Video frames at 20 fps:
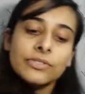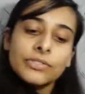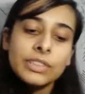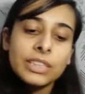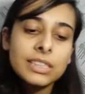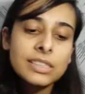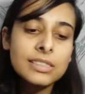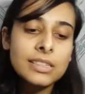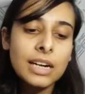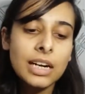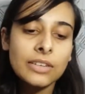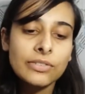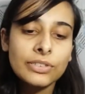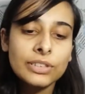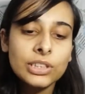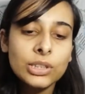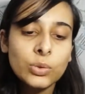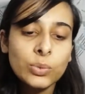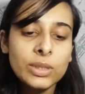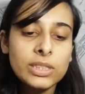we'll start
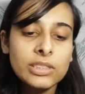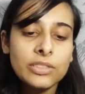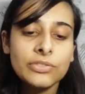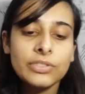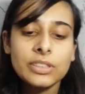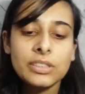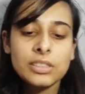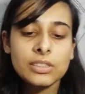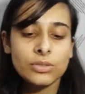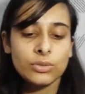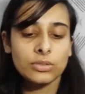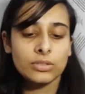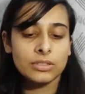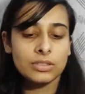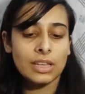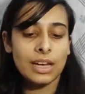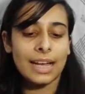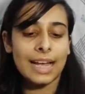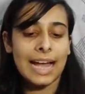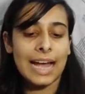with the tweezer first. So
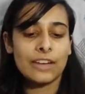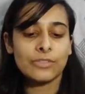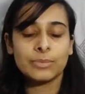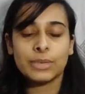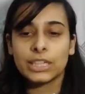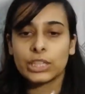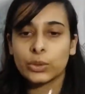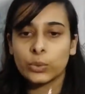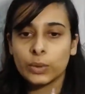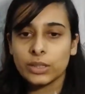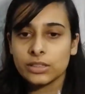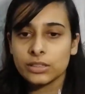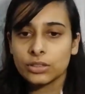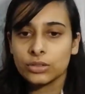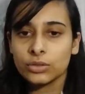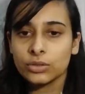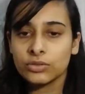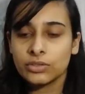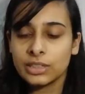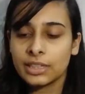I have my tweezer
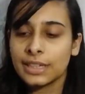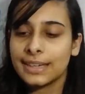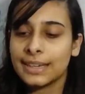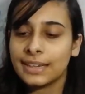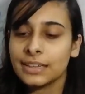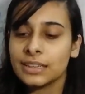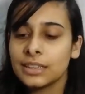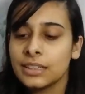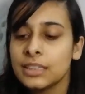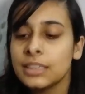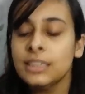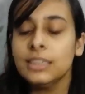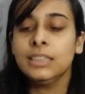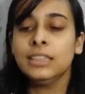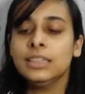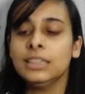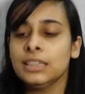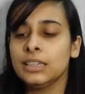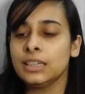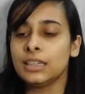over here,
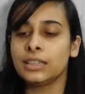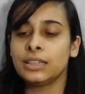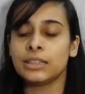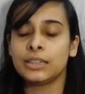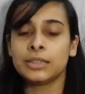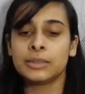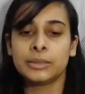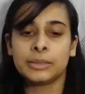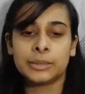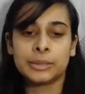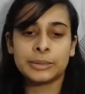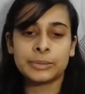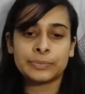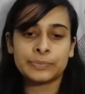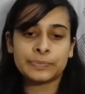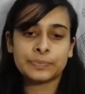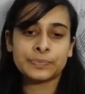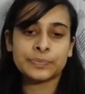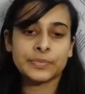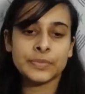
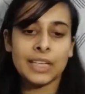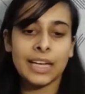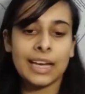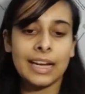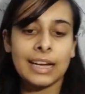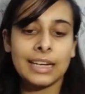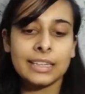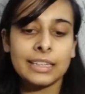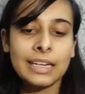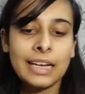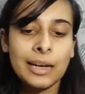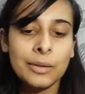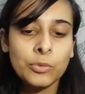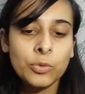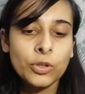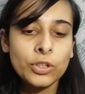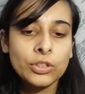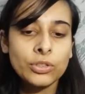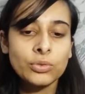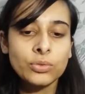and I'm
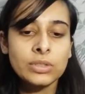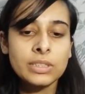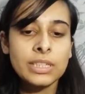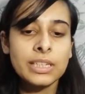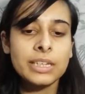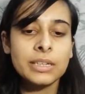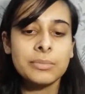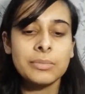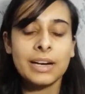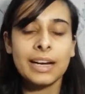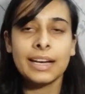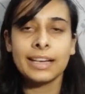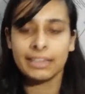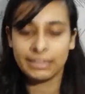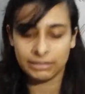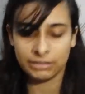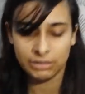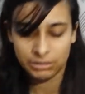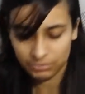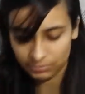going to take
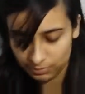my